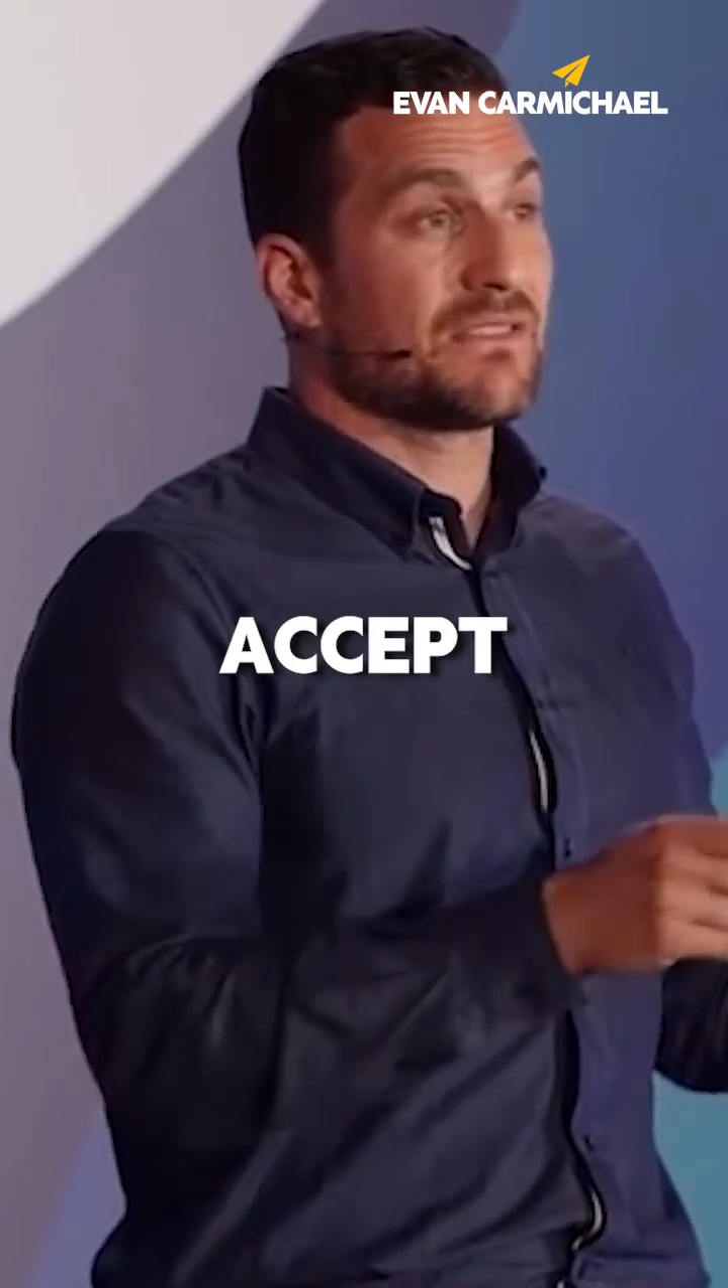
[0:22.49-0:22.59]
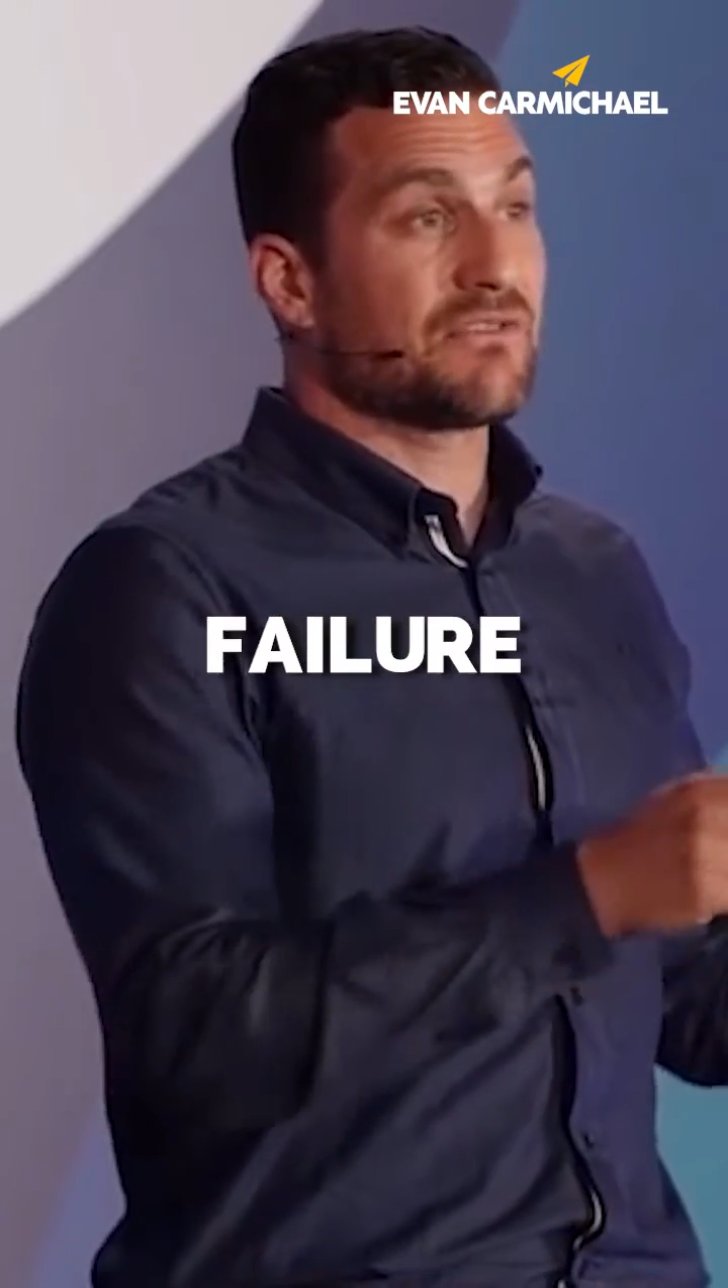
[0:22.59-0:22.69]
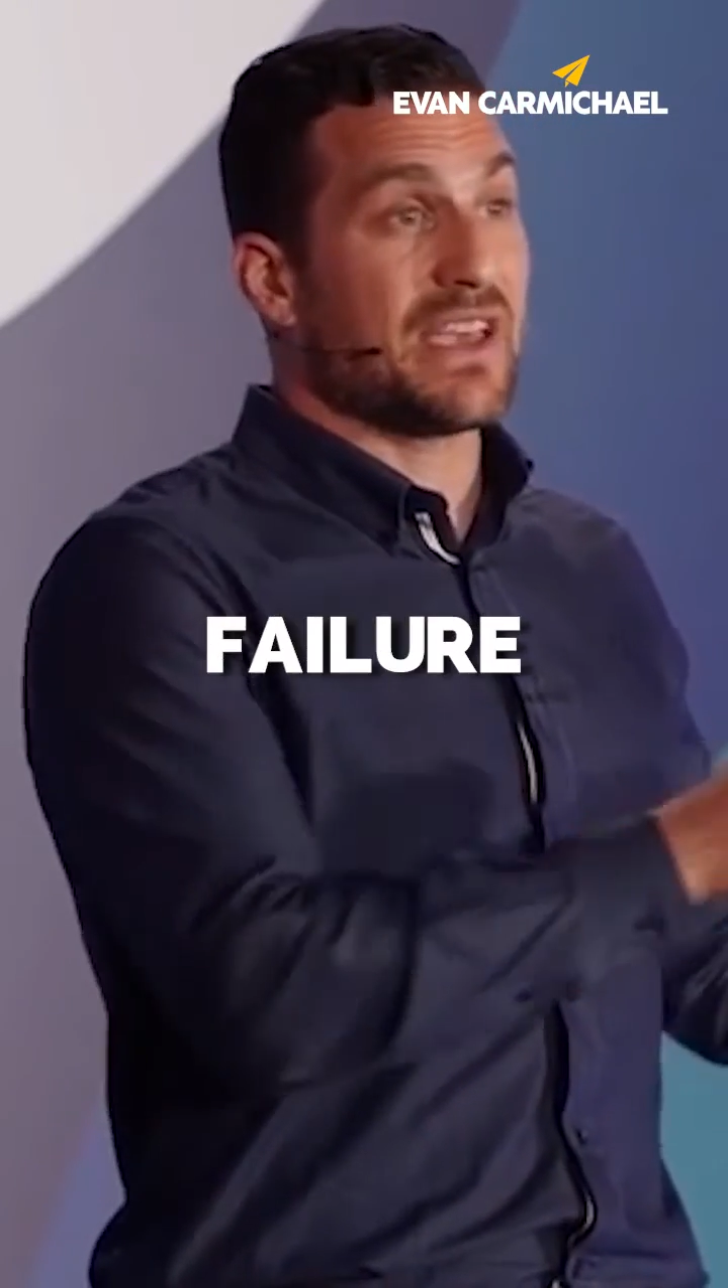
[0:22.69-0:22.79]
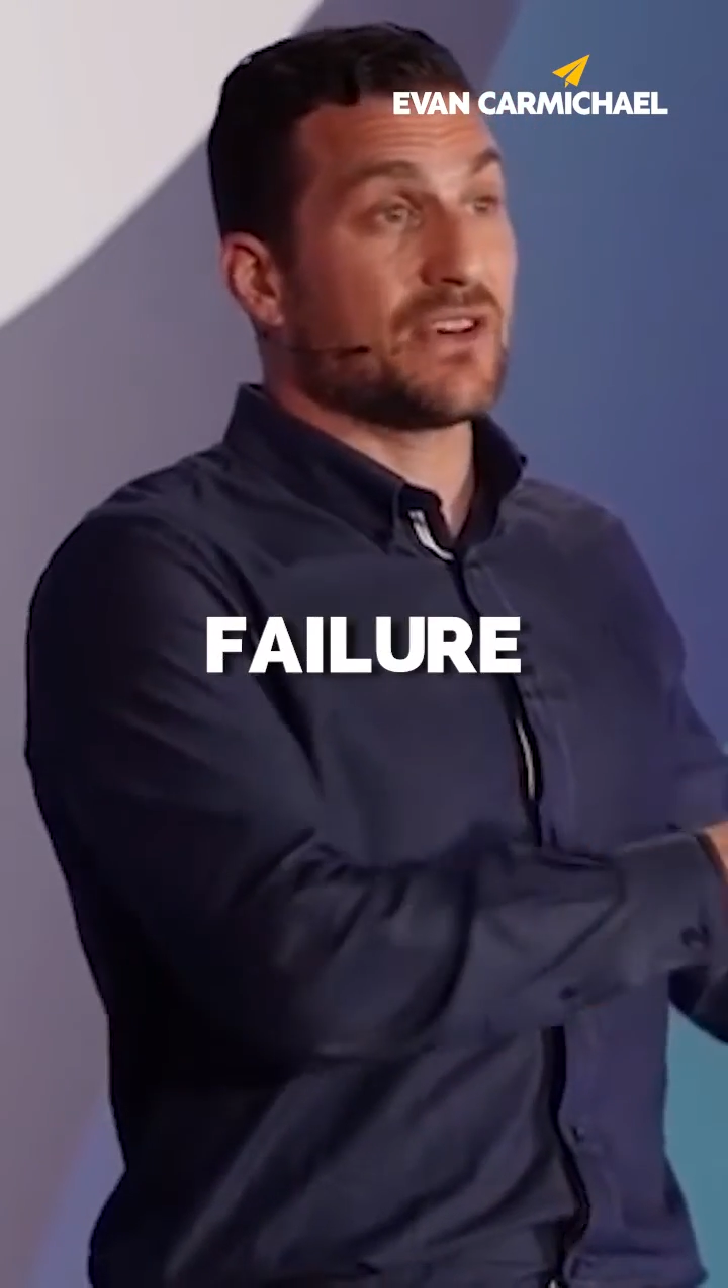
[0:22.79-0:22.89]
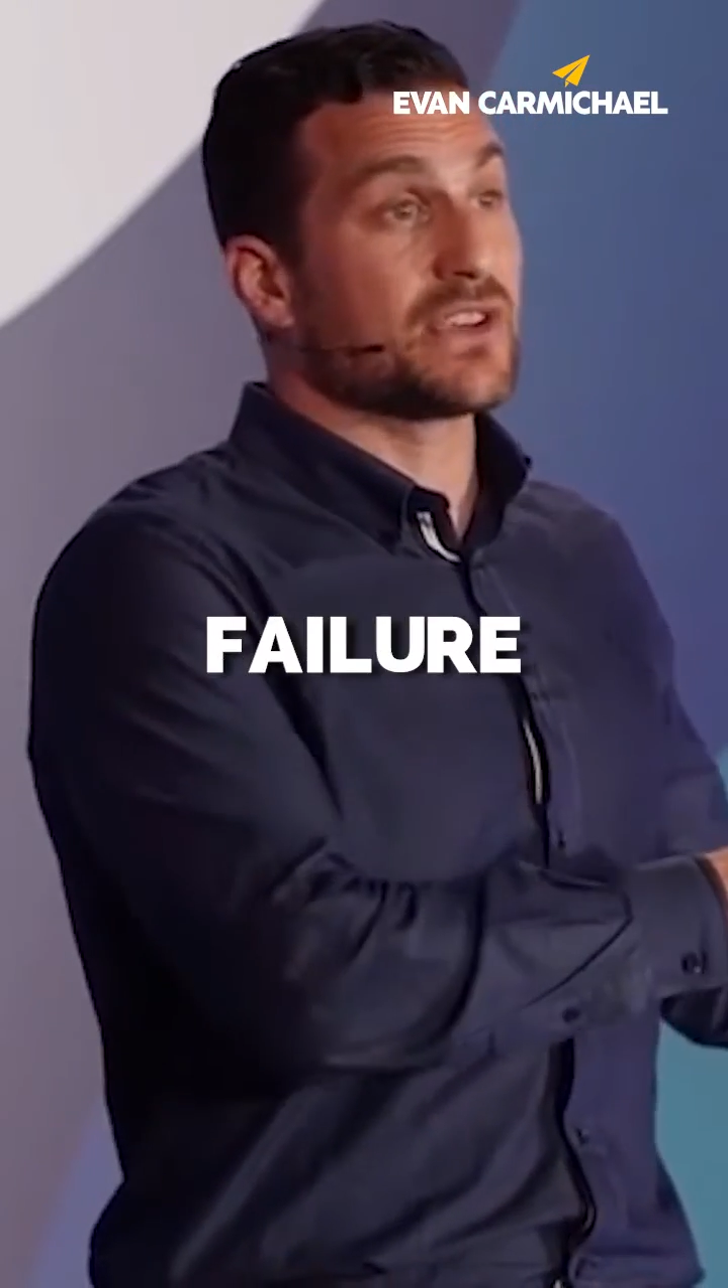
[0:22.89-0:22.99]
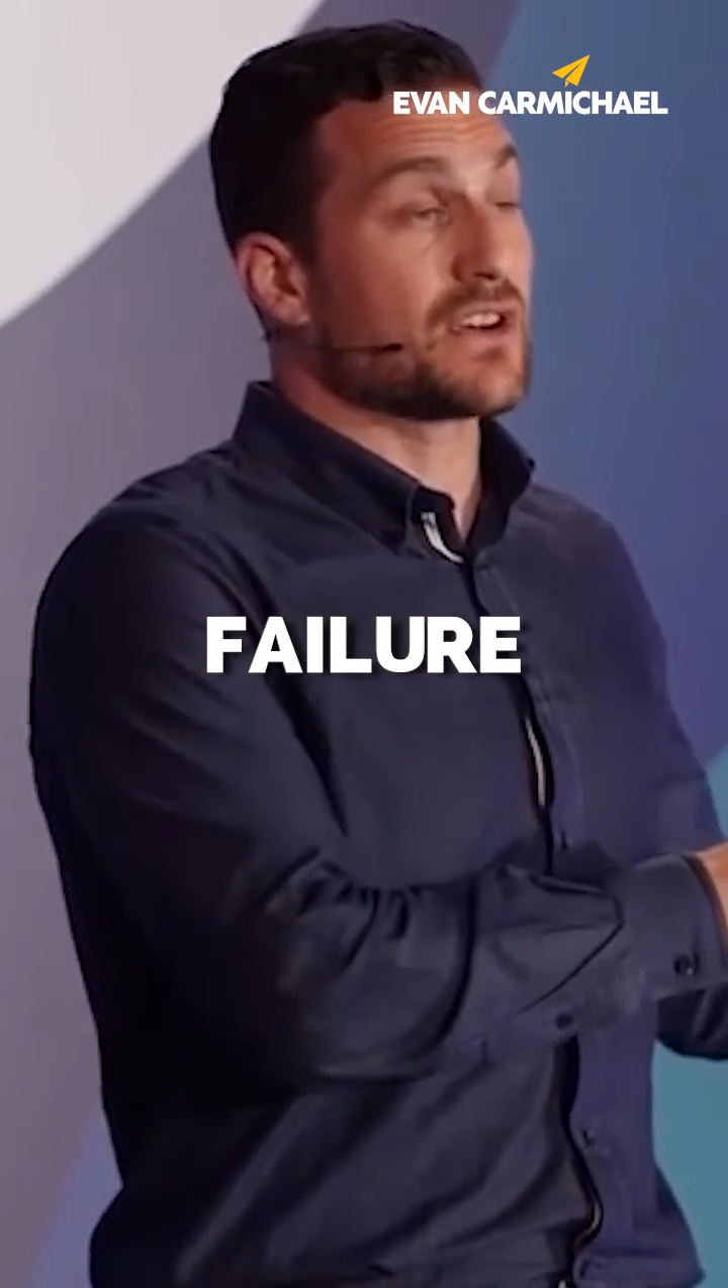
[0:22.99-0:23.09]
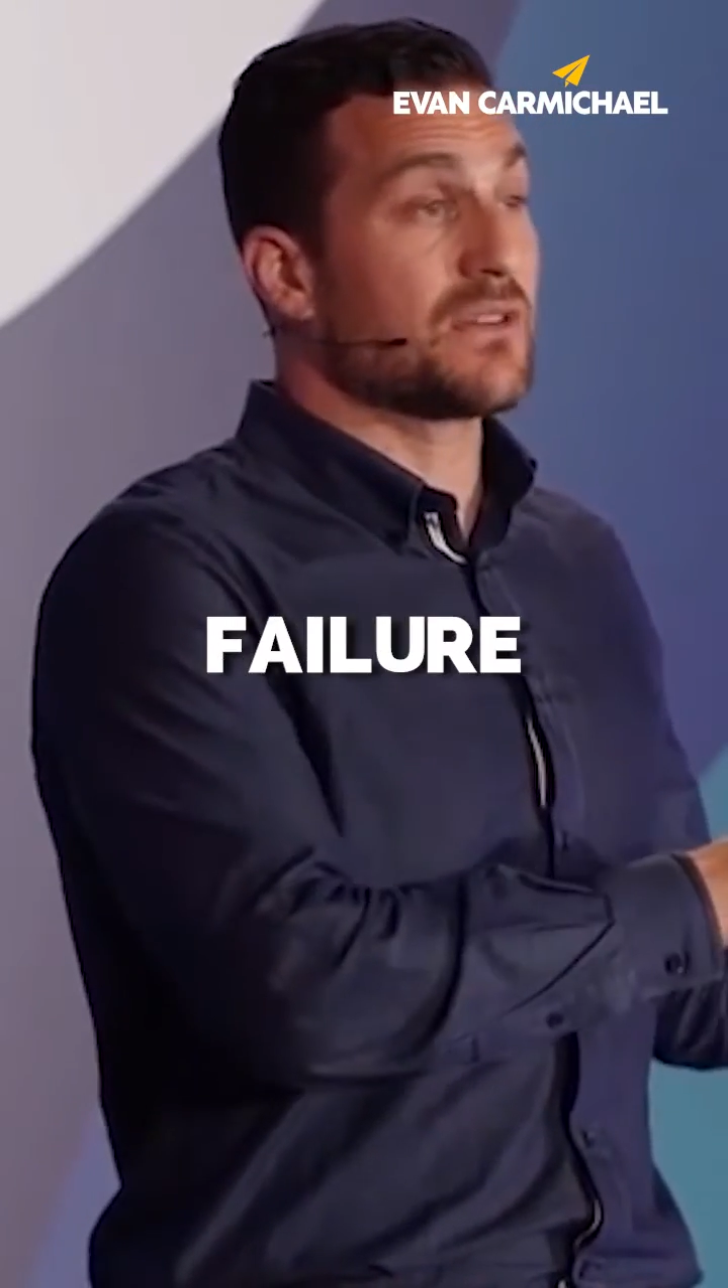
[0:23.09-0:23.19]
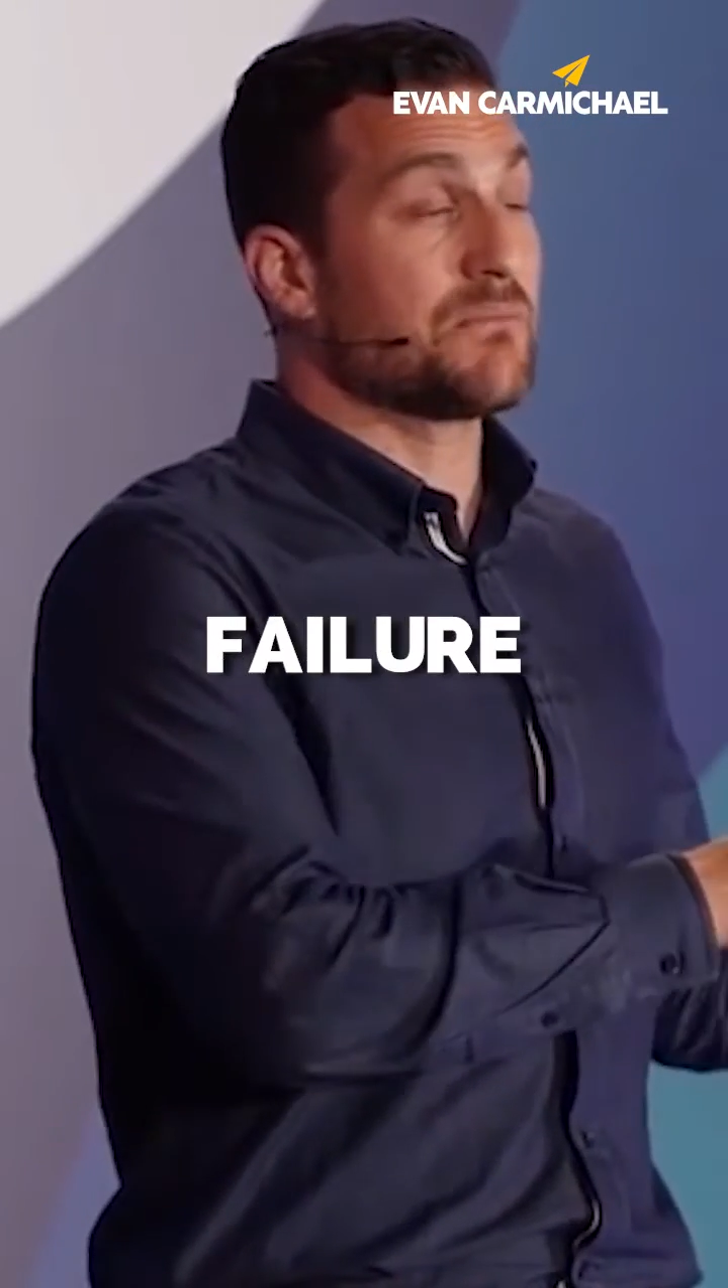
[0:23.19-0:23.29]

failure